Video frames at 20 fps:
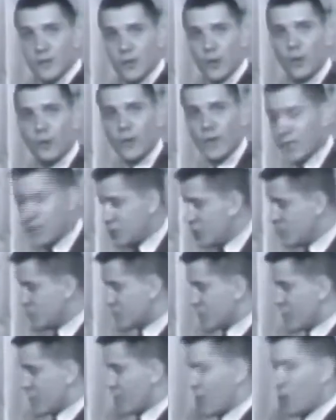So let's
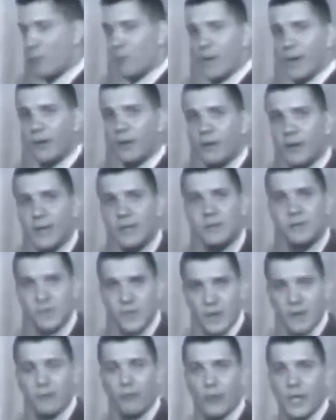use our ohmmeter and
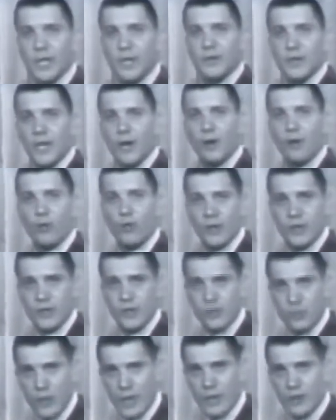see if we can tell
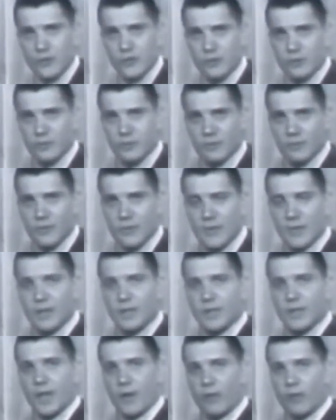which is which.
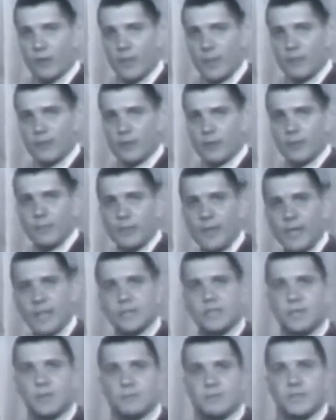Now remember, the
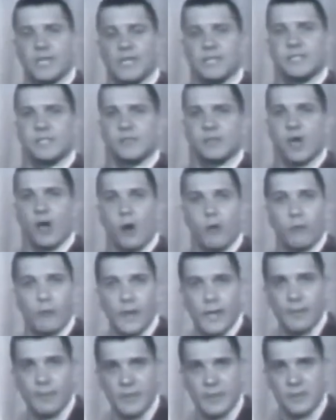PSM6 has
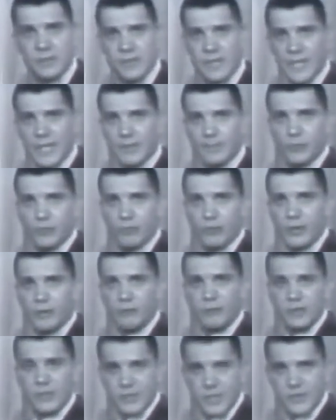already been set up to
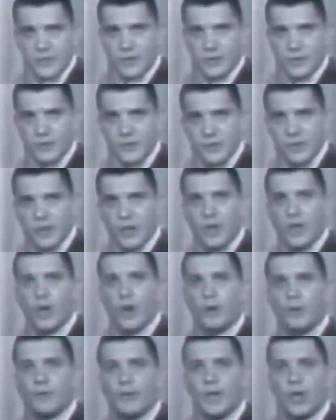read resistance
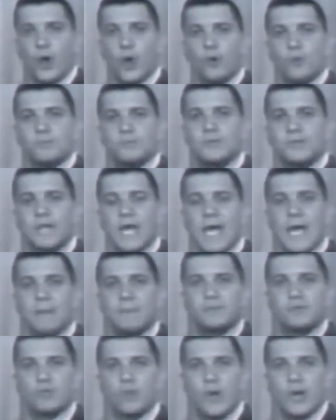on the ohms
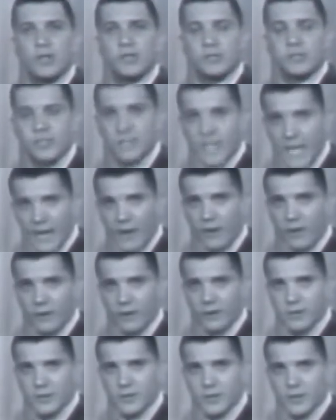times 1
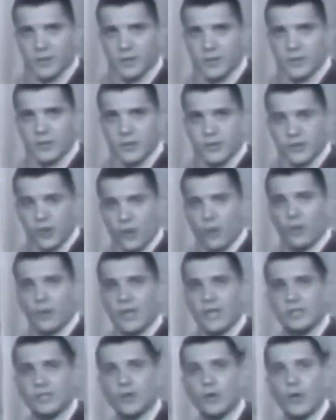scale. So
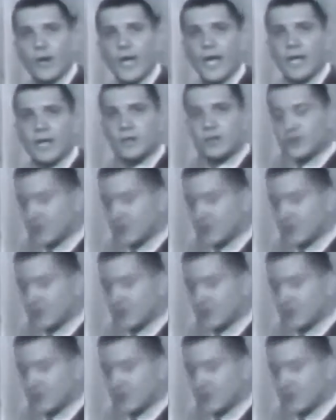let's go ahead